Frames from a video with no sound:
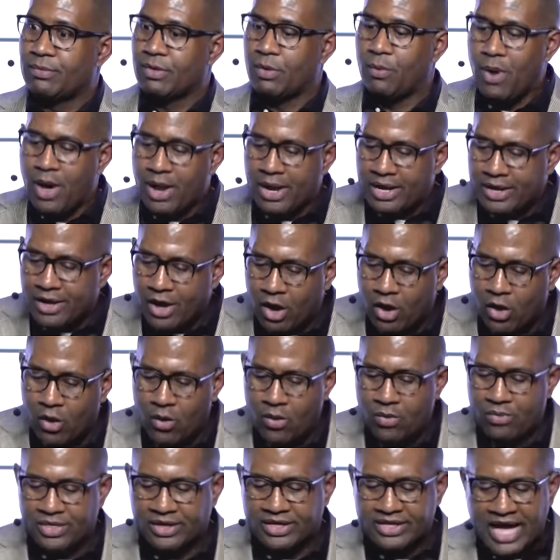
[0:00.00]
we want to
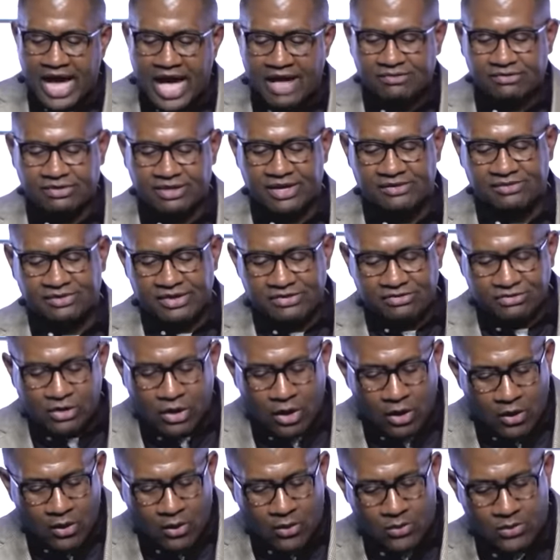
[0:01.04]
know that God says his
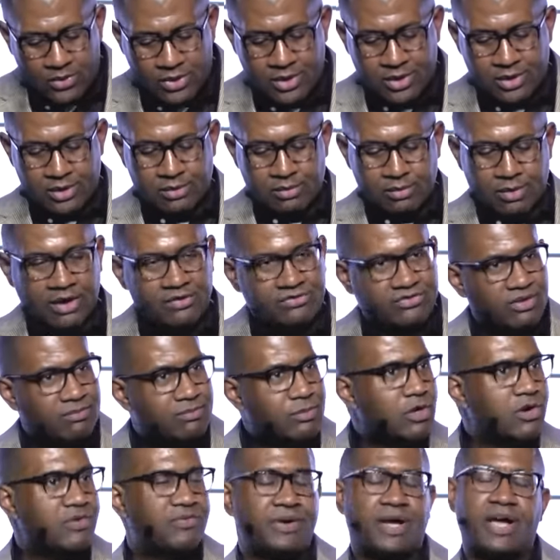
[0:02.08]
goal is to
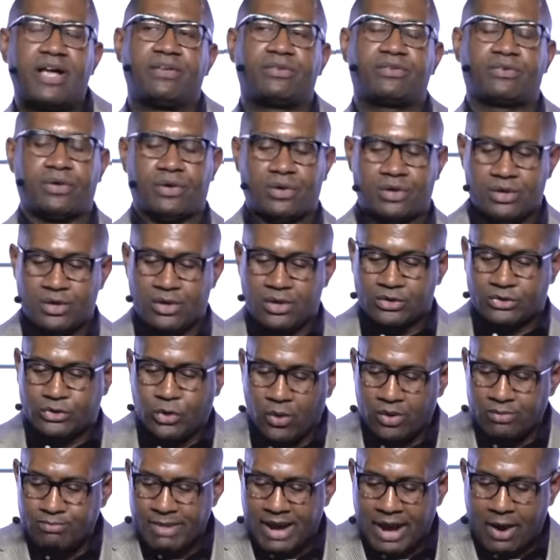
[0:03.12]
move us
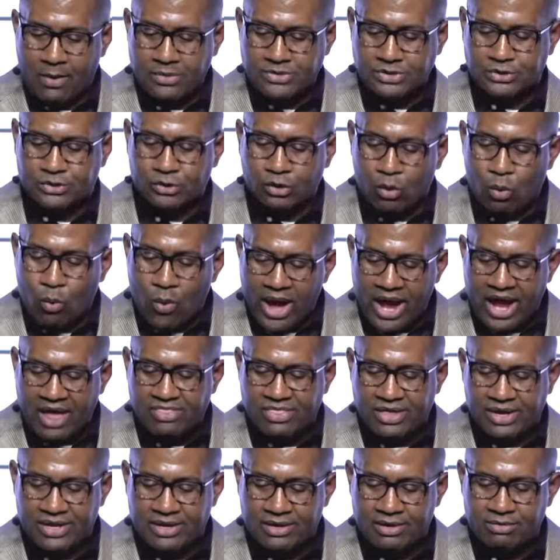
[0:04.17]
toward marriage, to a way
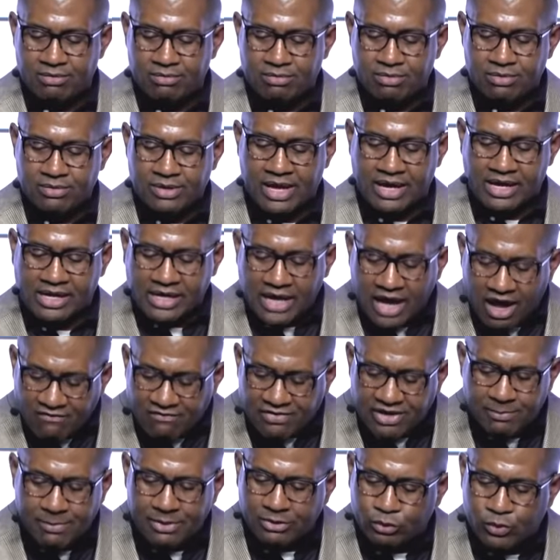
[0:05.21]
that
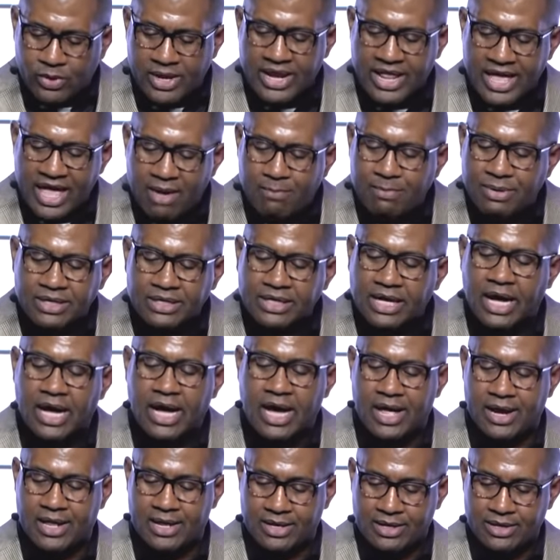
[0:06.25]
covenant between him and
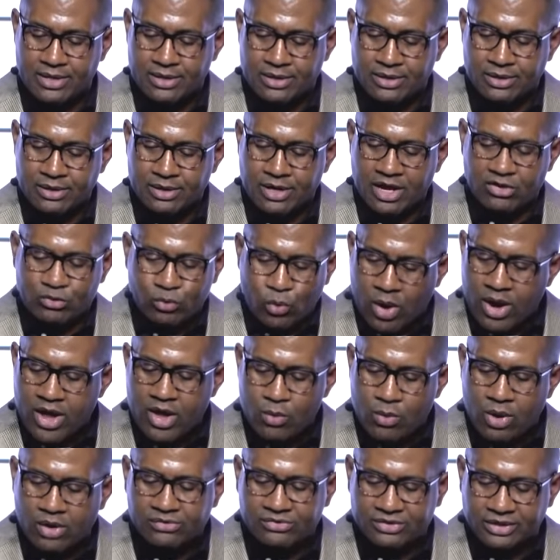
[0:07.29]
God is where
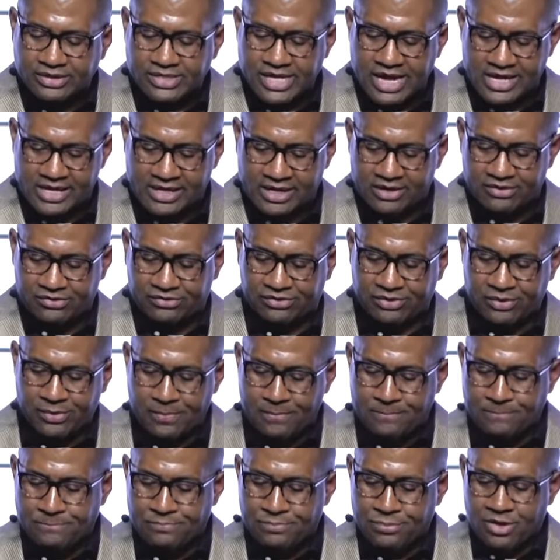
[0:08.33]
he wants to take us.
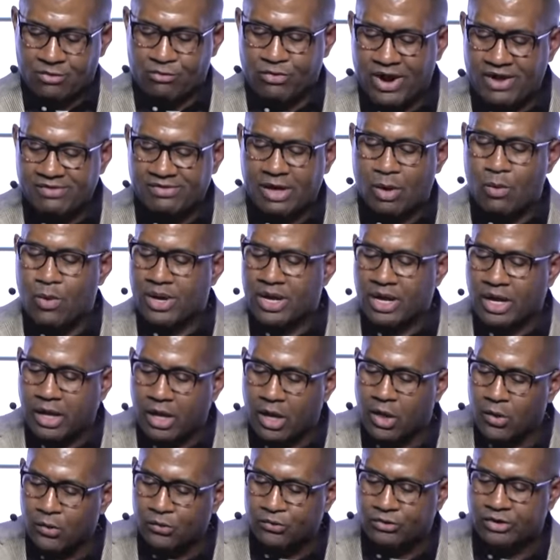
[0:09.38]
Friends, I want to
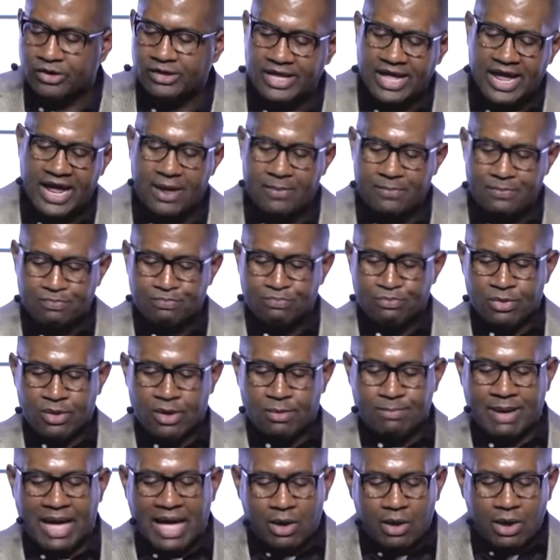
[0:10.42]
close today
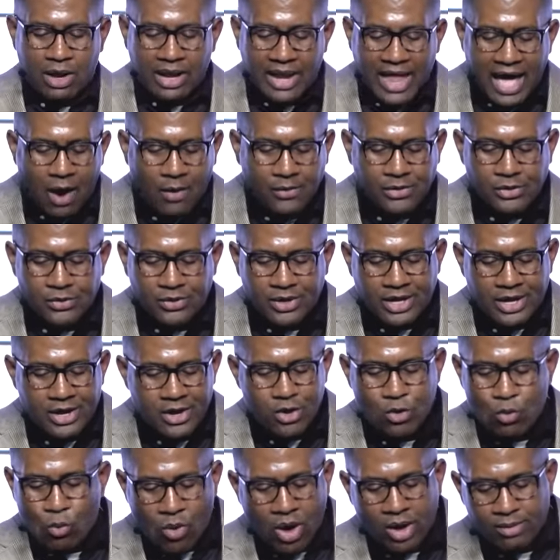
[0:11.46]
by allowing you to
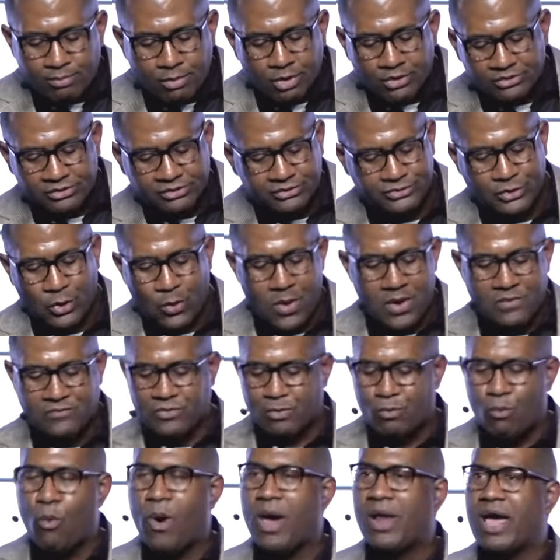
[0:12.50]
hear one more story
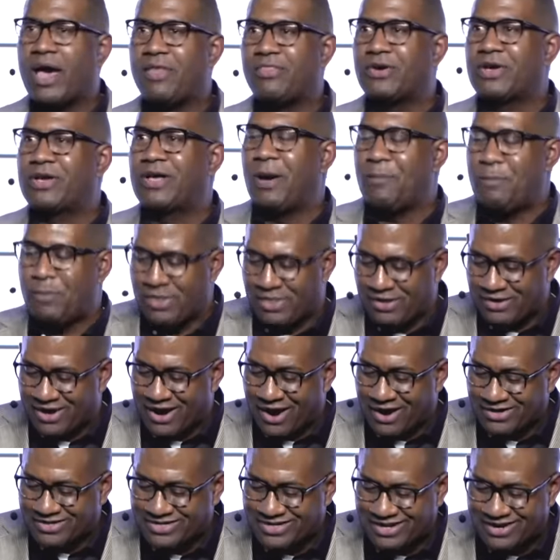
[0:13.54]
from one other couple in
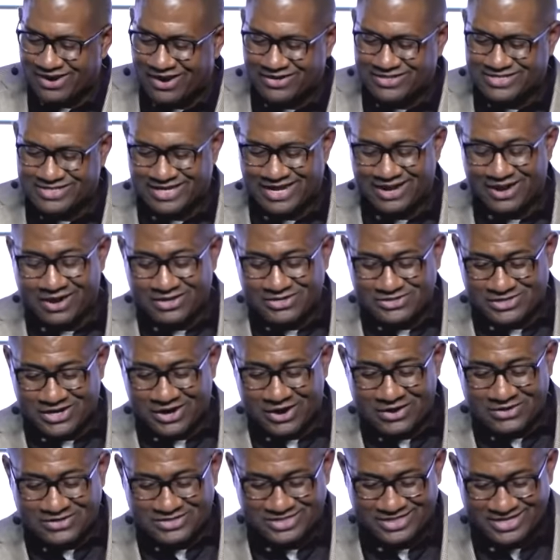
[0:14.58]
our
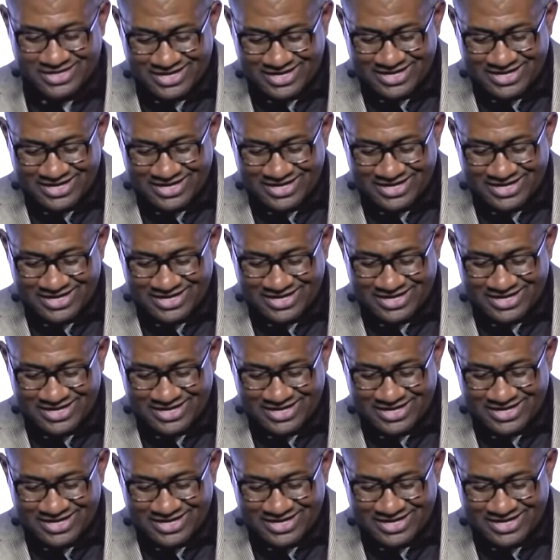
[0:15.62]
church